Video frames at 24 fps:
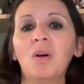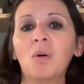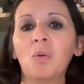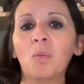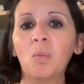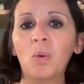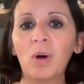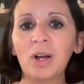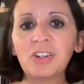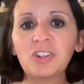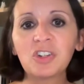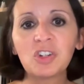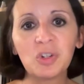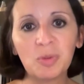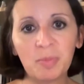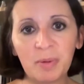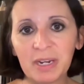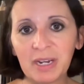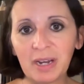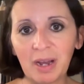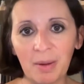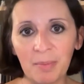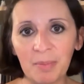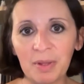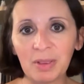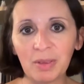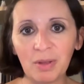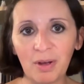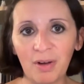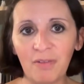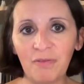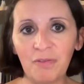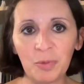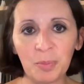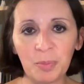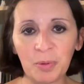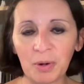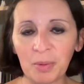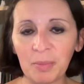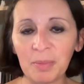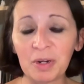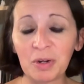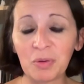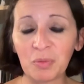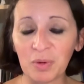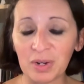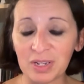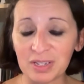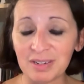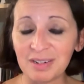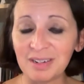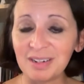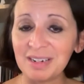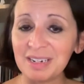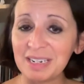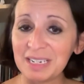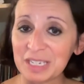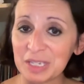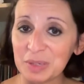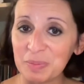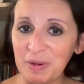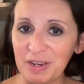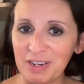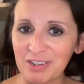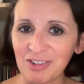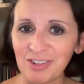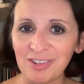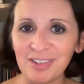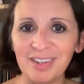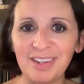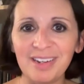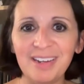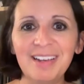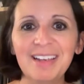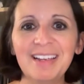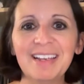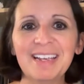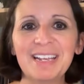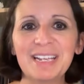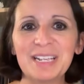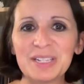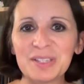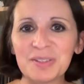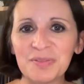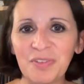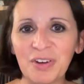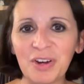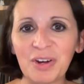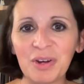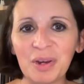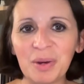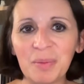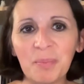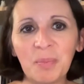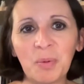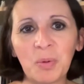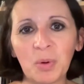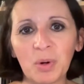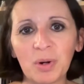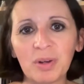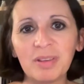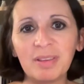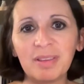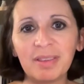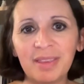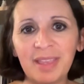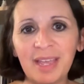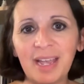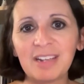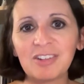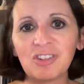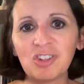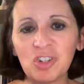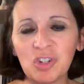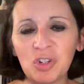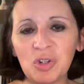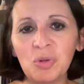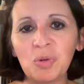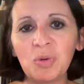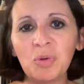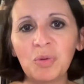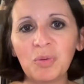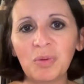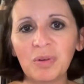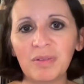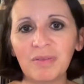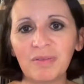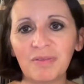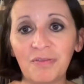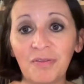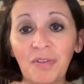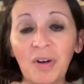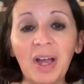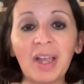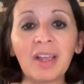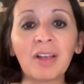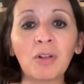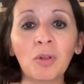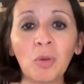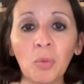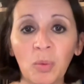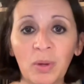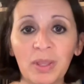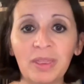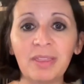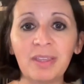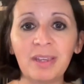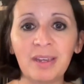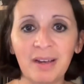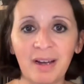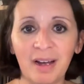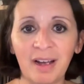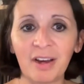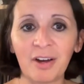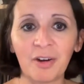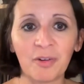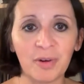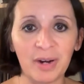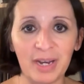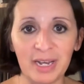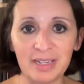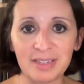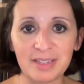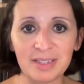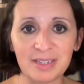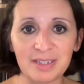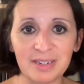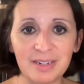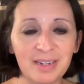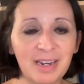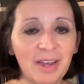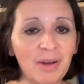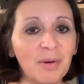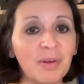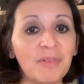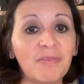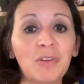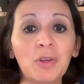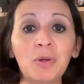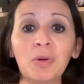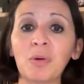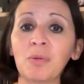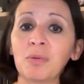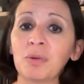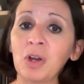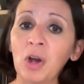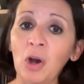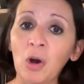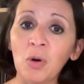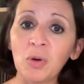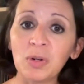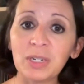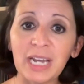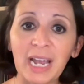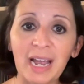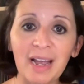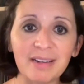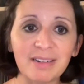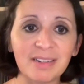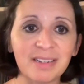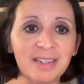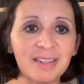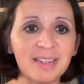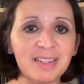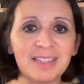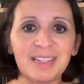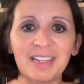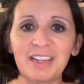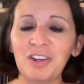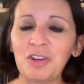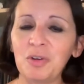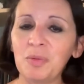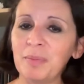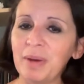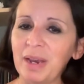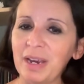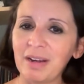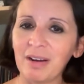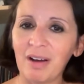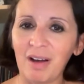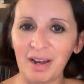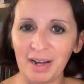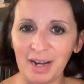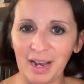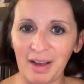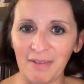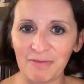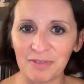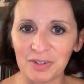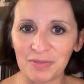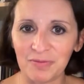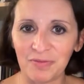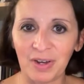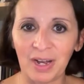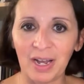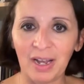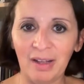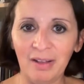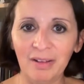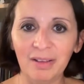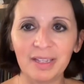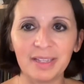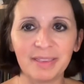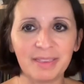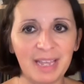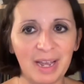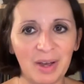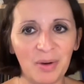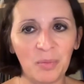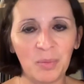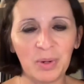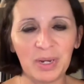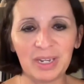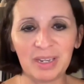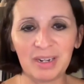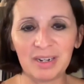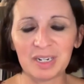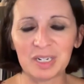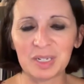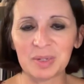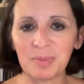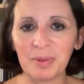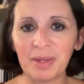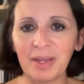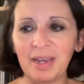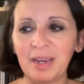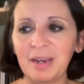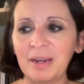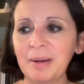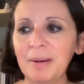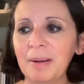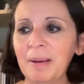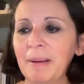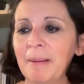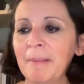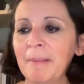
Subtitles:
Once you become a lawful permanent resident, especially, it's very important that you file with the IRS. Now, if you don't owe taxes, then you may not have to file, and that we can explain.